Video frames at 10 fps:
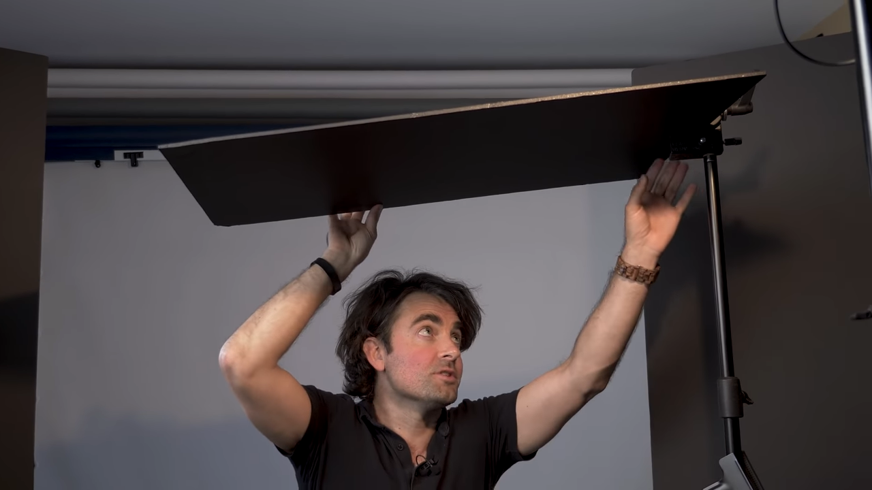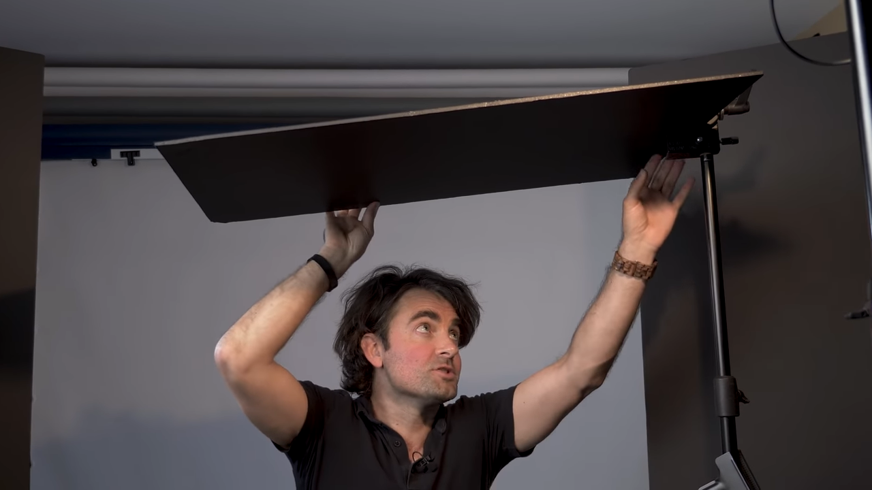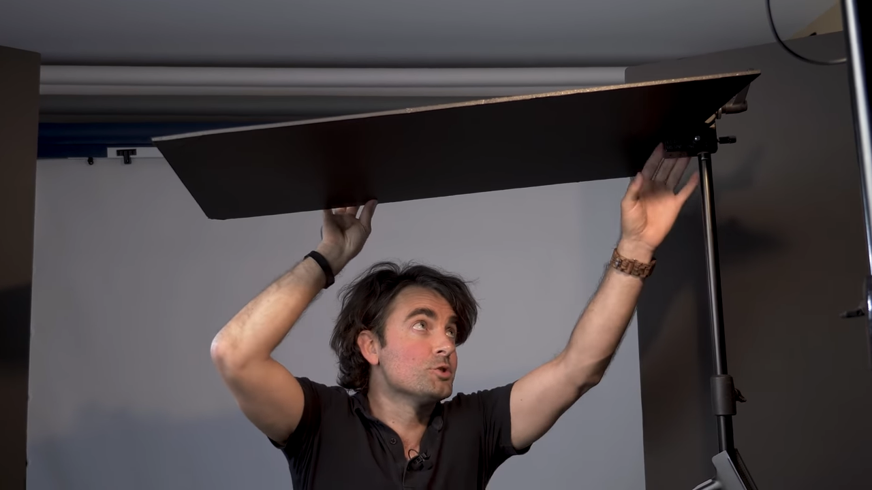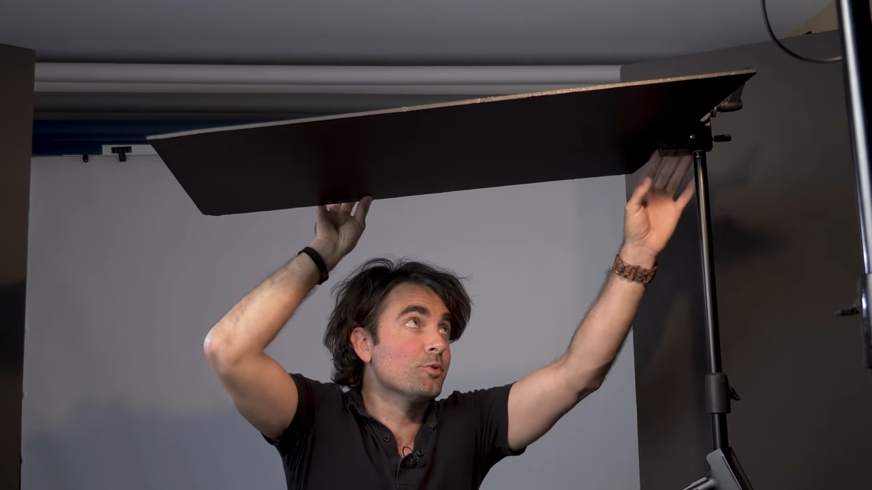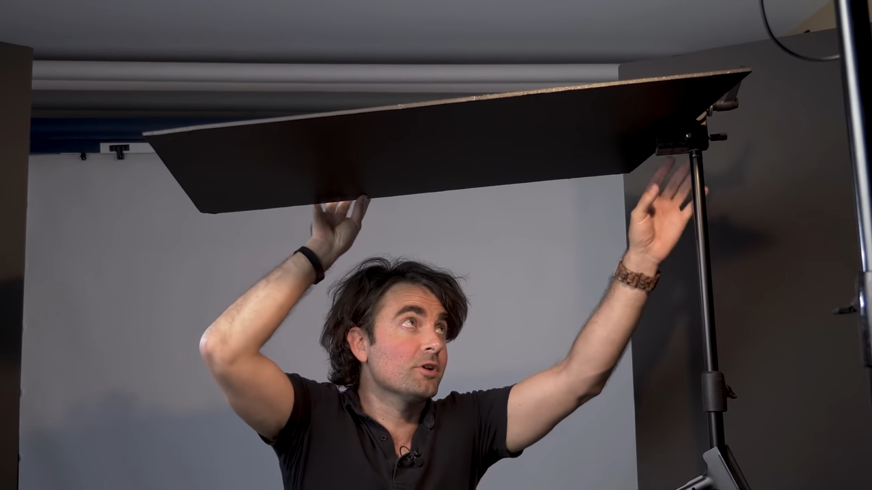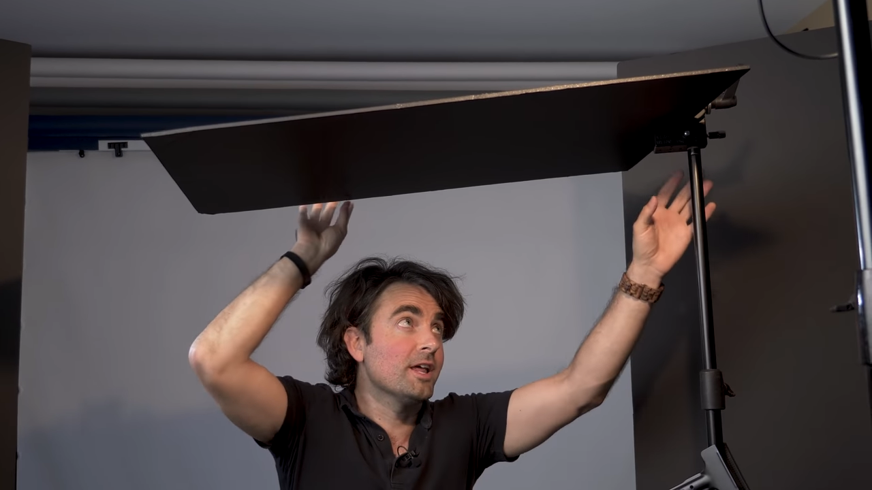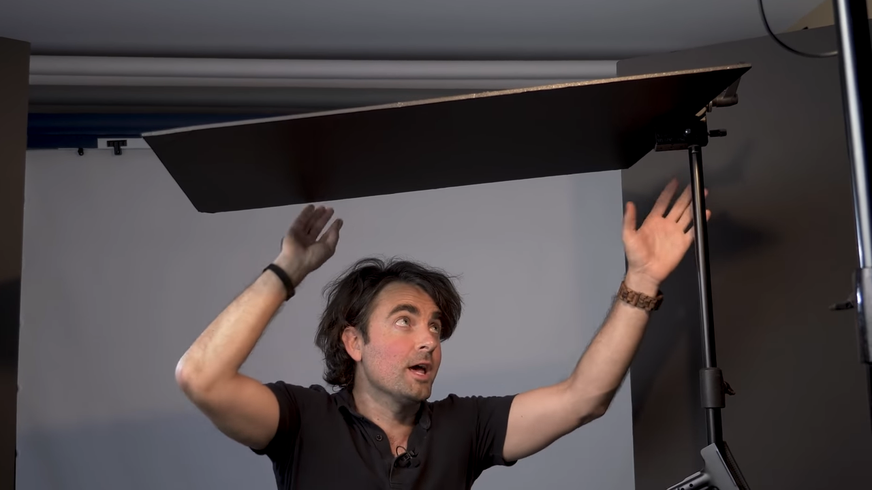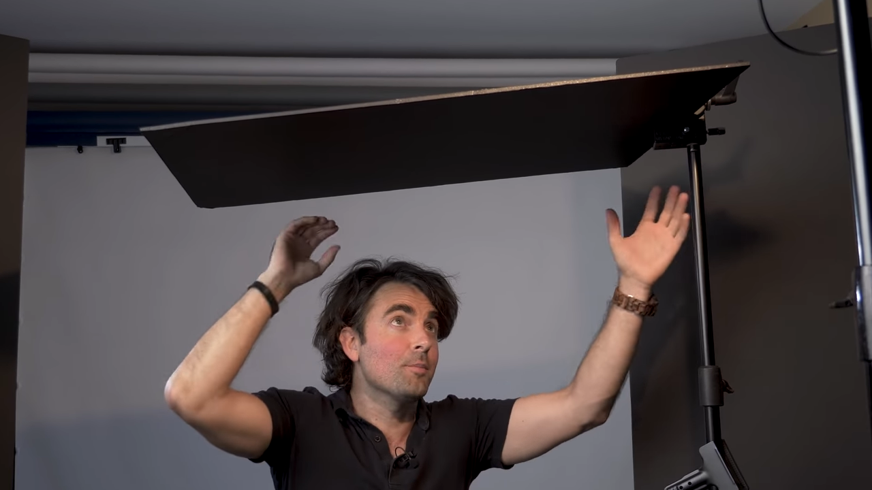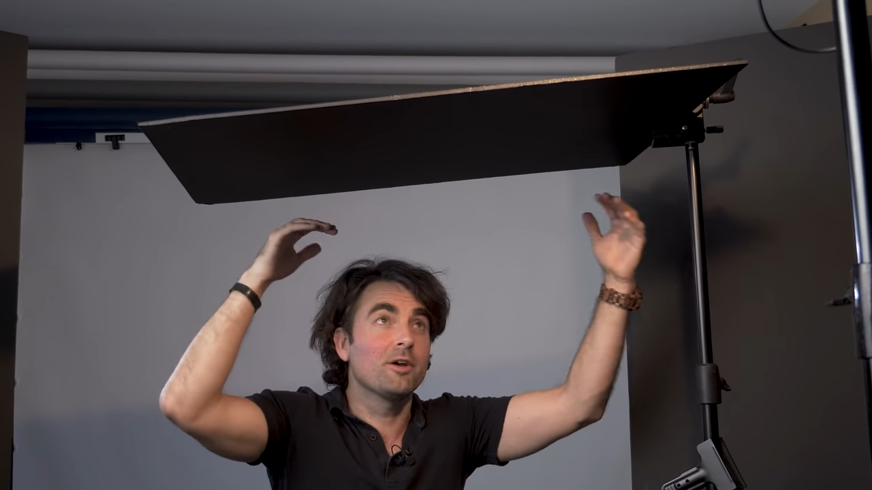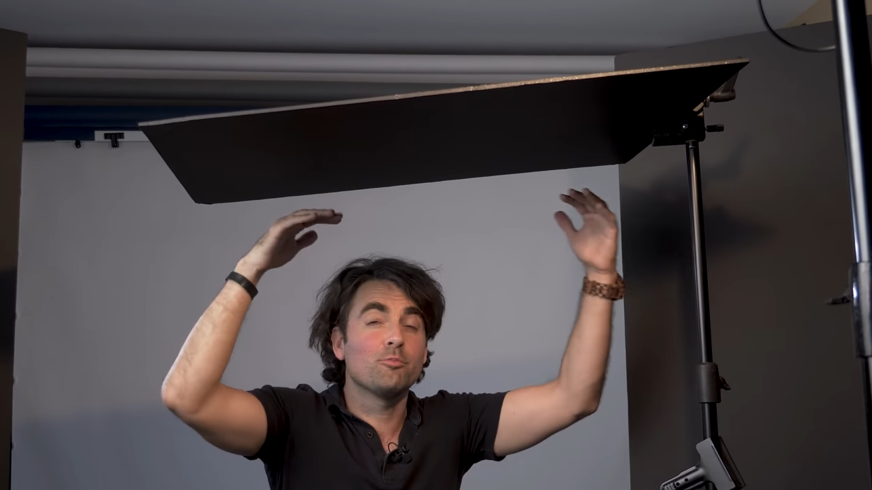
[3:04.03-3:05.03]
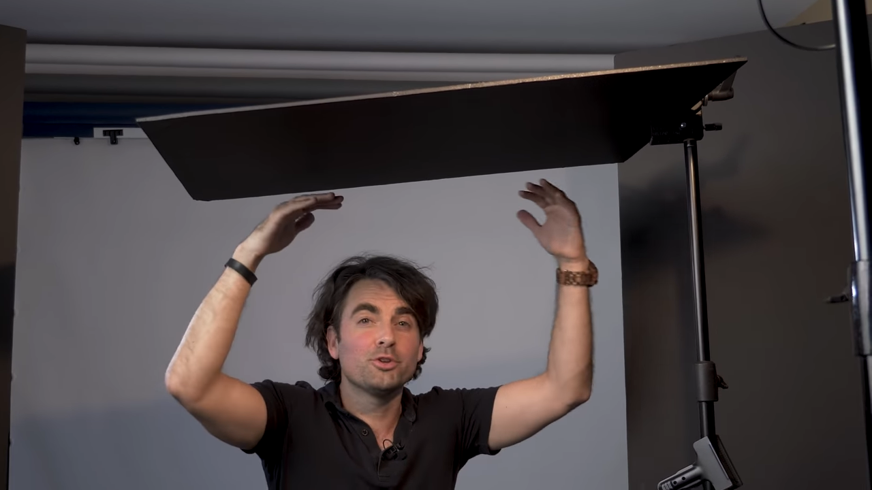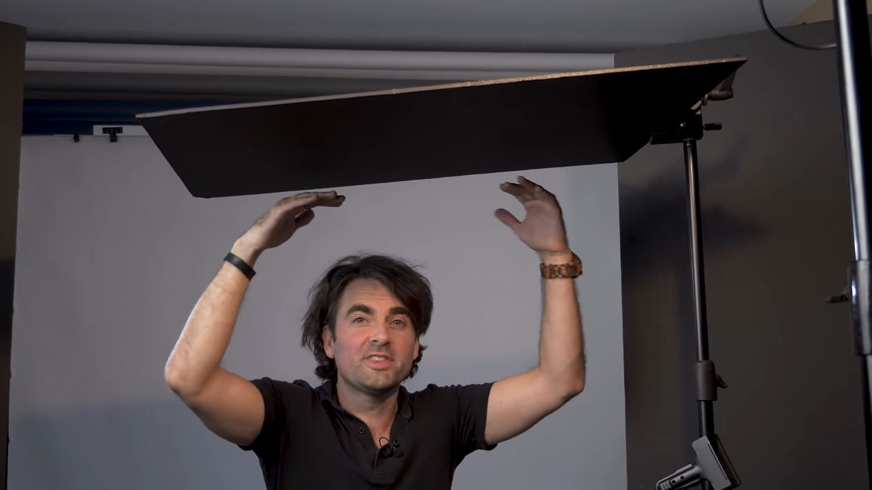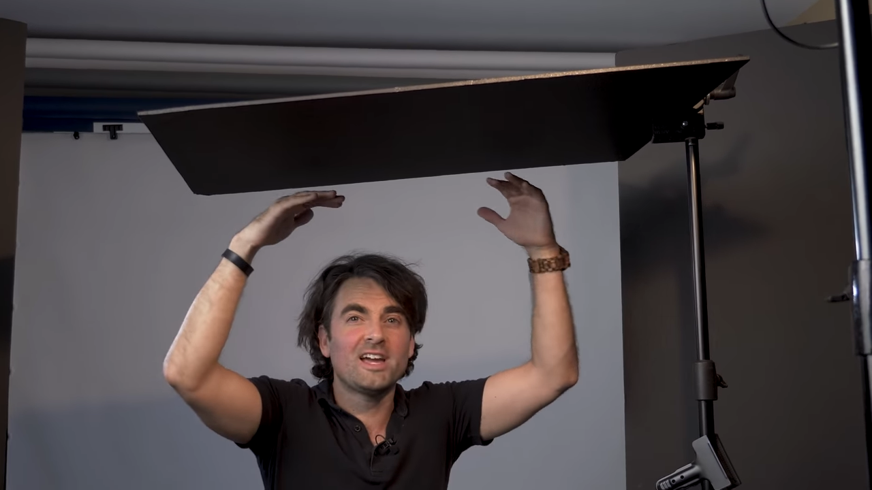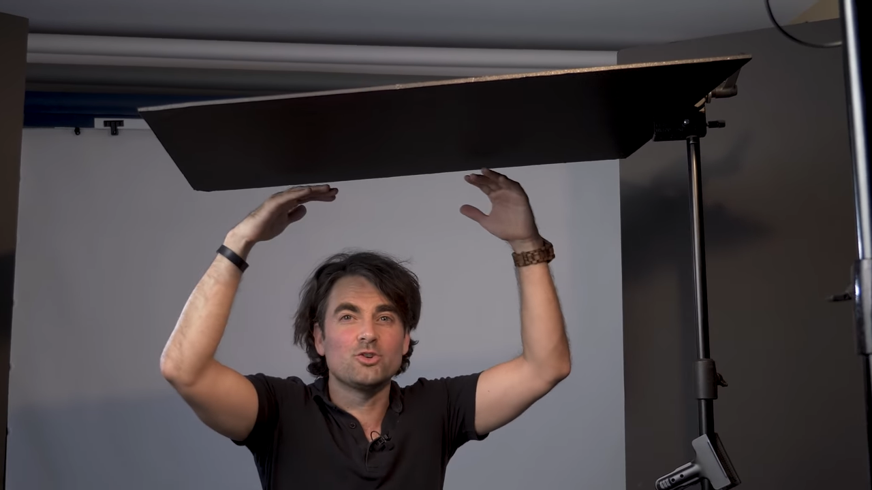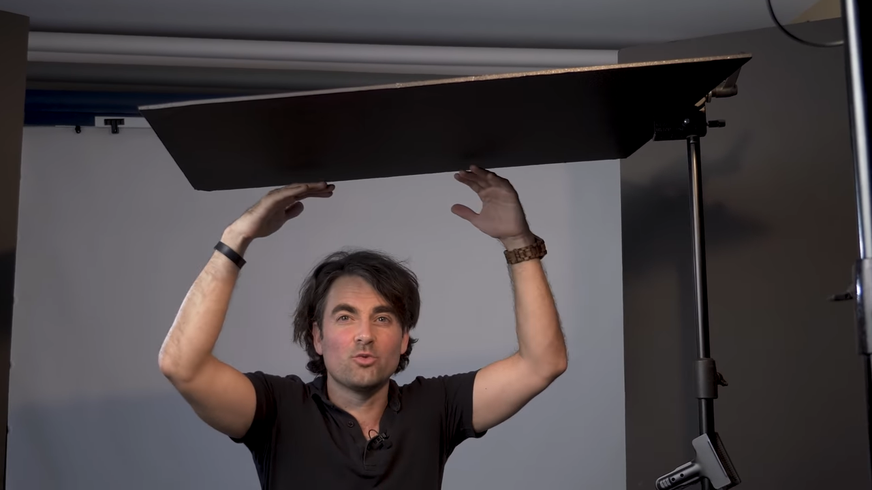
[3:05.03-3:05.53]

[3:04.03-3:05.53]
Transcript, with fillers: with a super clamp, and I've put that